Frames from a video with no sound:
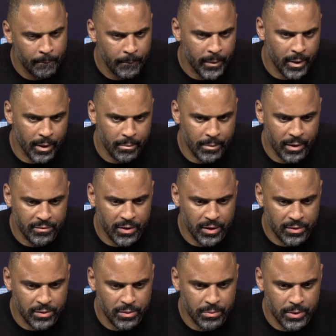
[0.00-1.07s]
Yeah, I mean, I've talked
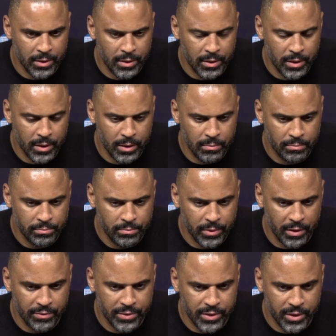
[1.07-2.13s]
to him and
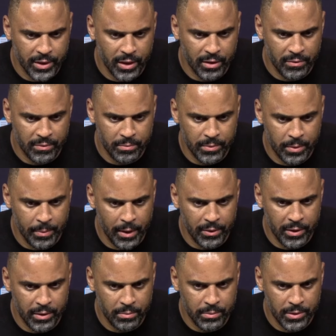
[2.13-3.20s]
obviously care about
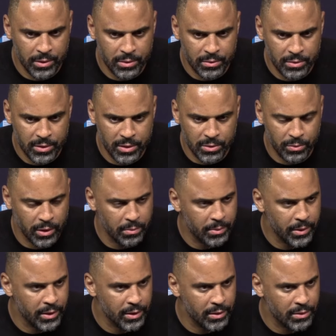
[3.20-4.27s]
him and his well-being.